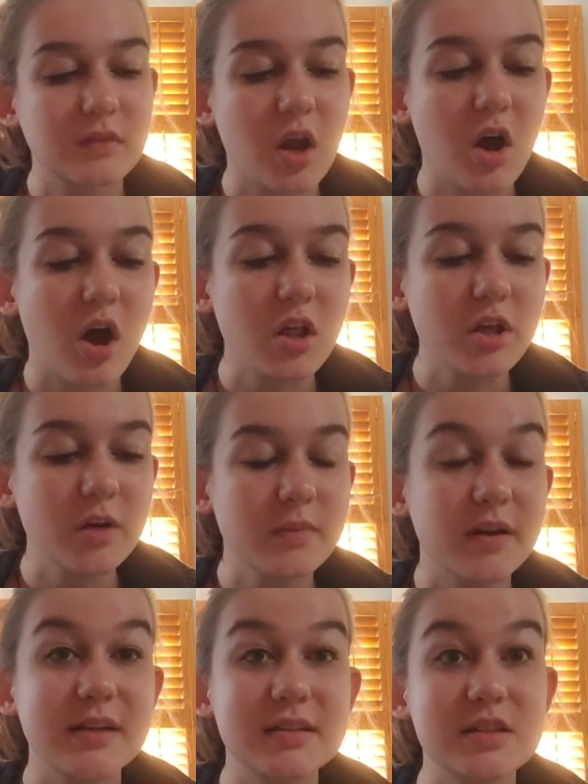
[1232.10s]
collar,
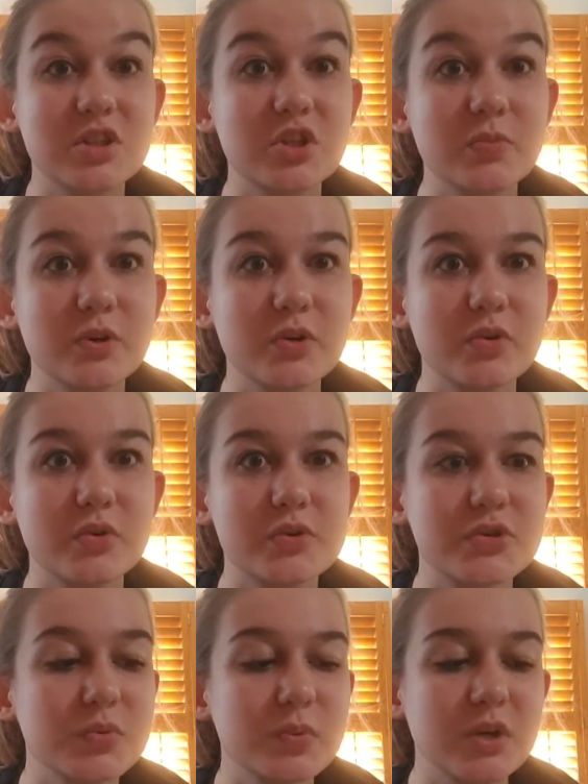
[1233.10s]
but it's super cool,
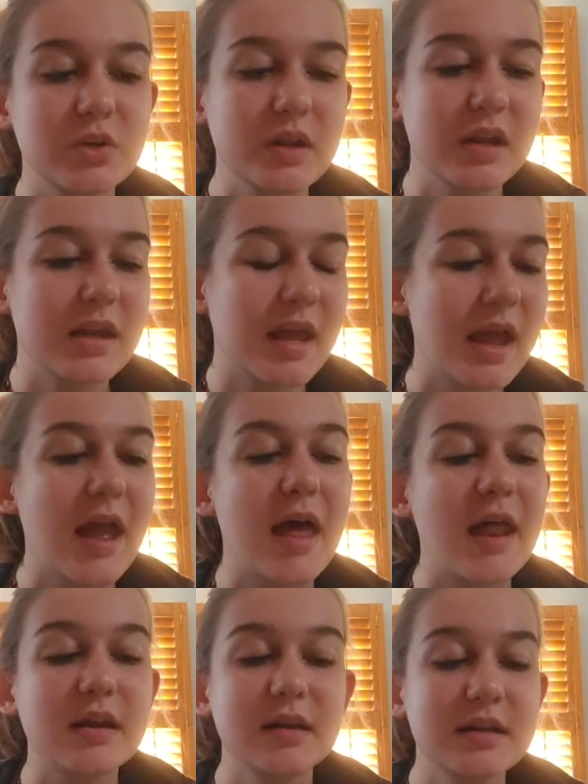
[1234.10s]
super unique,
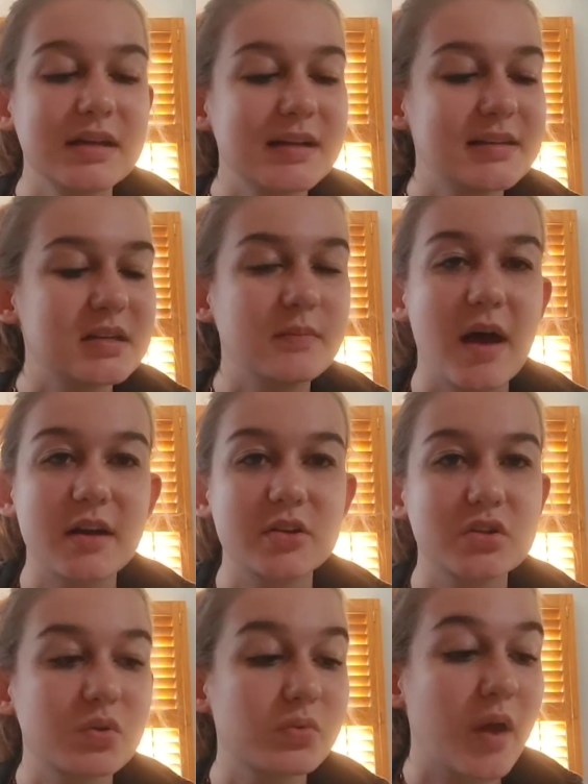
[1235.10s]
and it didn't matter.
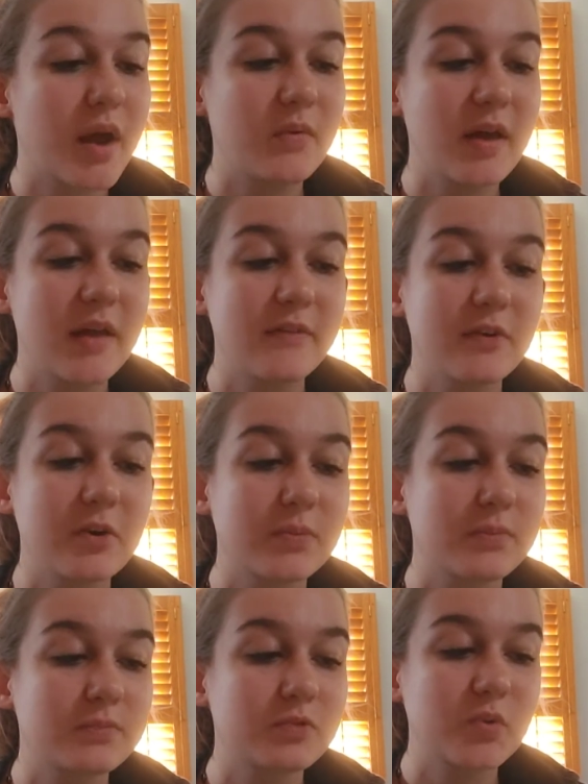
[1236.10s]
Sold right away for
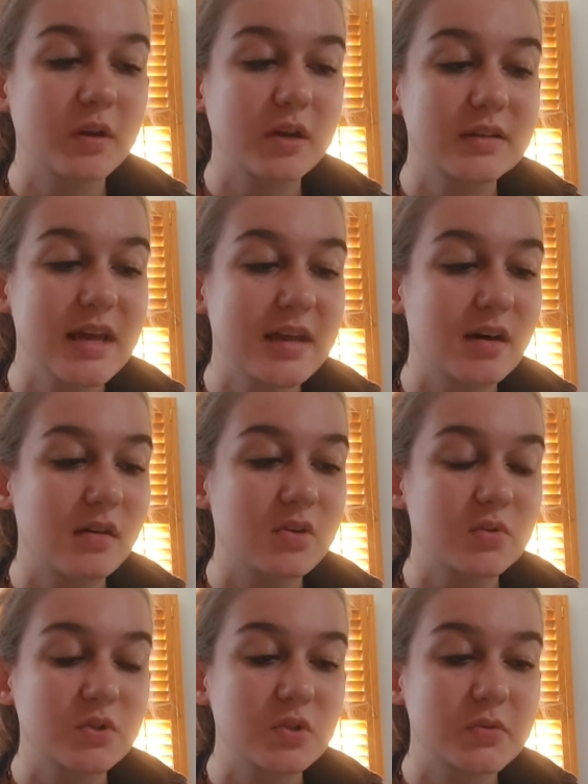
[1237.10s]

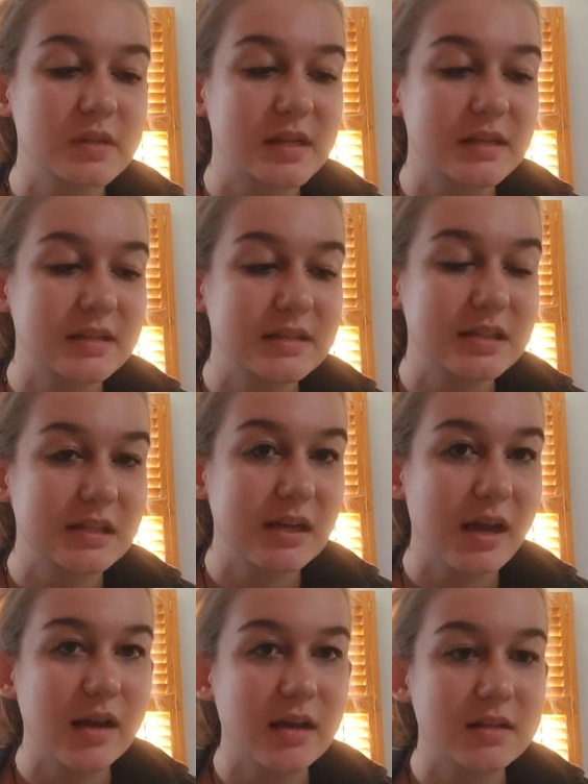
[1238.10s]
$10, which is what I listed it
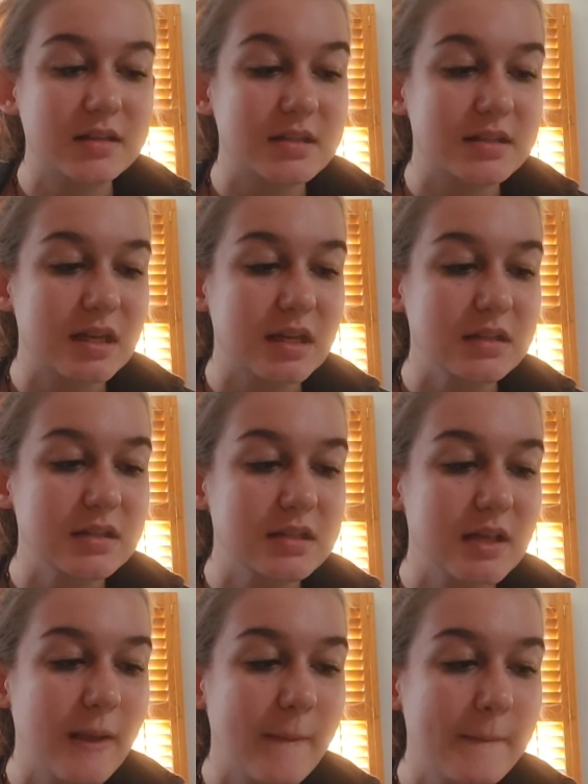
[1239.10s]
at because of the stains.
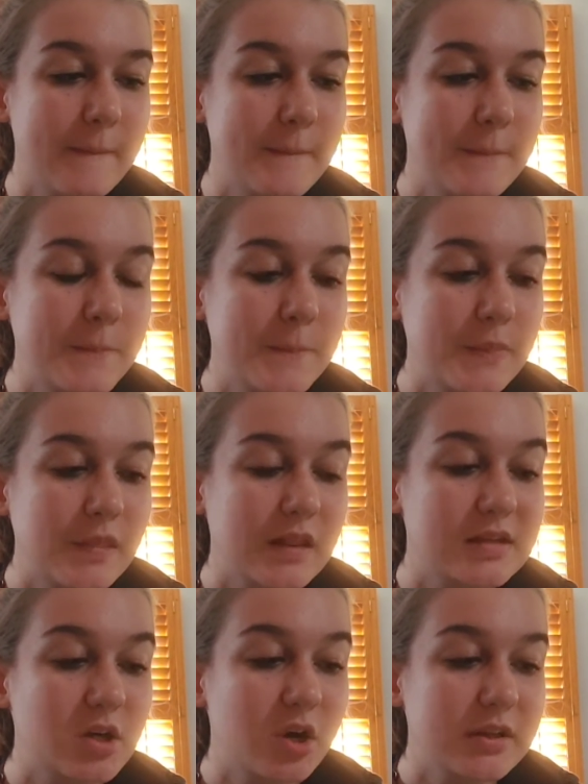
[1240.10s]

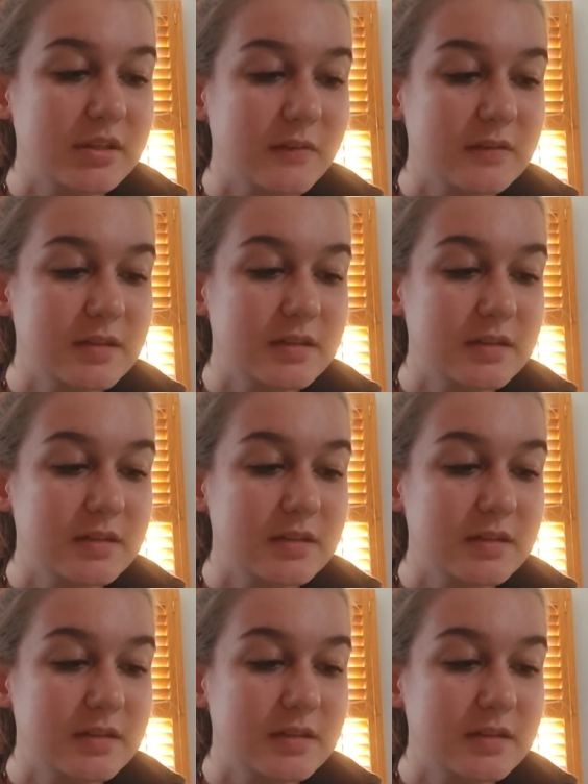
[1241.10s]
This Harley Davidson